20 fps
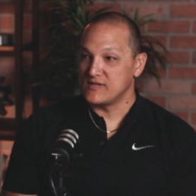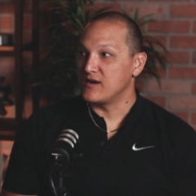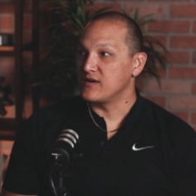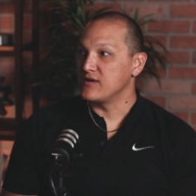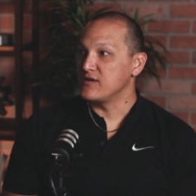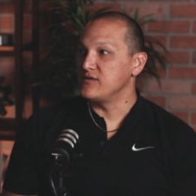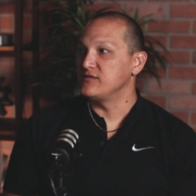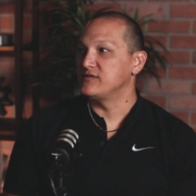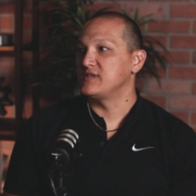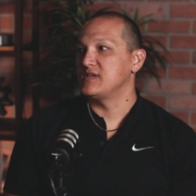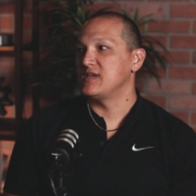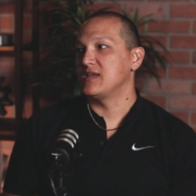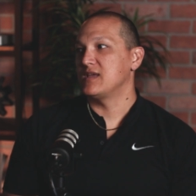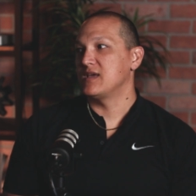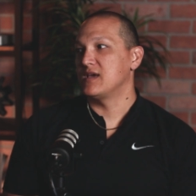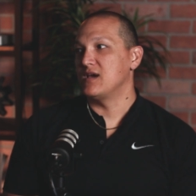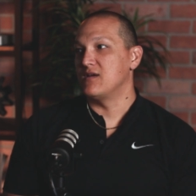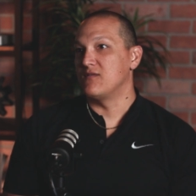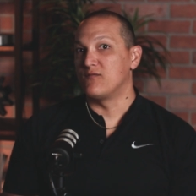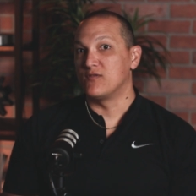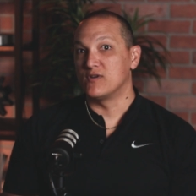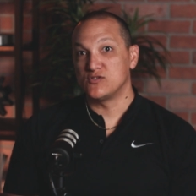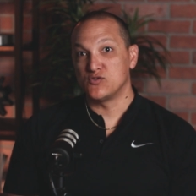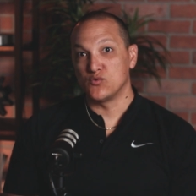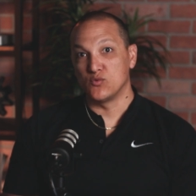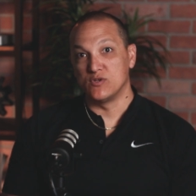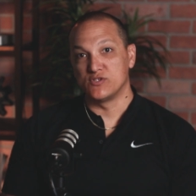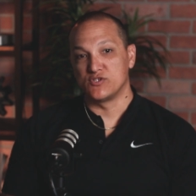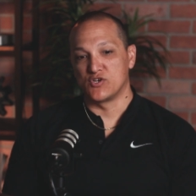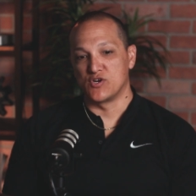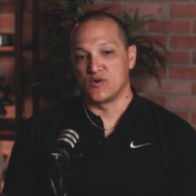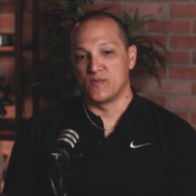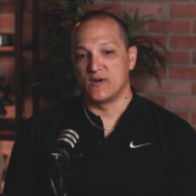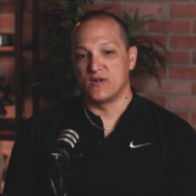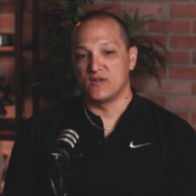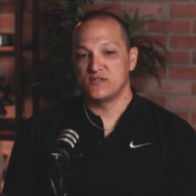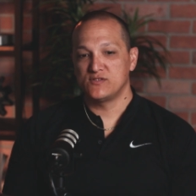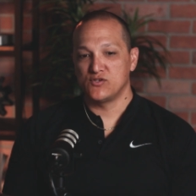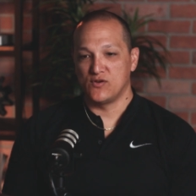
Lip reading: that are using a virtual terminal,